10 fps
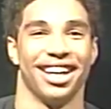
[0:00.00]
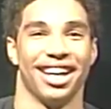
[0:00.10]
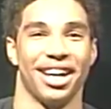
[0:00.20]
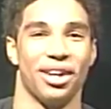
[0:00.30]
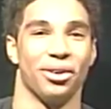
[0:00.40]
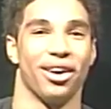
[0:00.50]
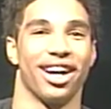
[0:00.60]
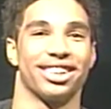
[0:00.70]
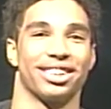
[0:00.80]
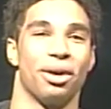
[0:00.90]
Hey
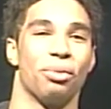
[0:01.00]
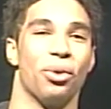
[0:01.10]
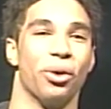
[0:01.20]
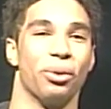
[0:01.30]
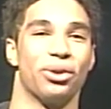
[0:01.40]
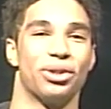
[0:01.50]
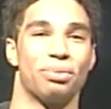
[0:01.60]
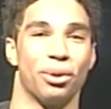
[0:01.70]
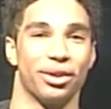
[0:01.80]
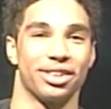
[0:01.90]
Rocks, I'm Koi with your
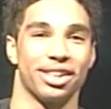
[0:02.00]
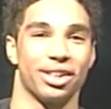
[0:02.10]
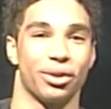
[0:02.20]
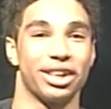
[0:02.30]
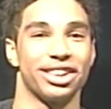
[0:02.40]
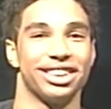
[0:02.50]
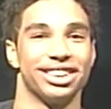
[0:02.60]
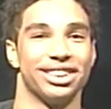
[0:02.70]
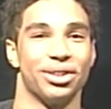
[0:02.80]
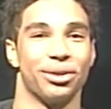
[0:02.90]
sports. Congratulations to the